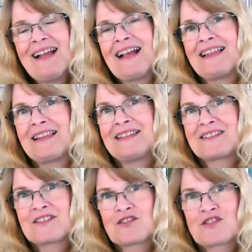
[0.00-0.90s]
and
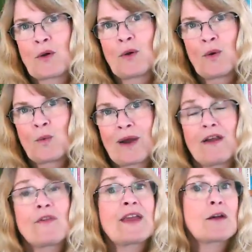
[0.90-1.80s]
so
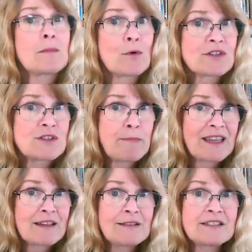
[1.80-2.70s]
where they are more
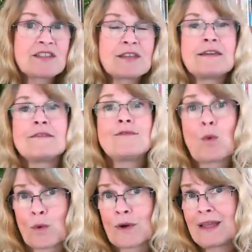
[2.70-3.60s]
speculative
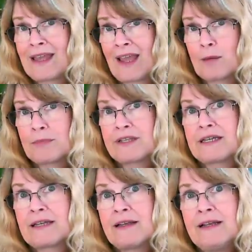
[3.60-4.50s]
or
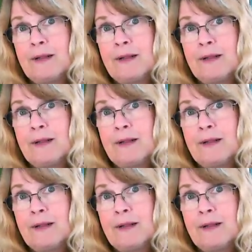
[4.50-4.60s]
gambling,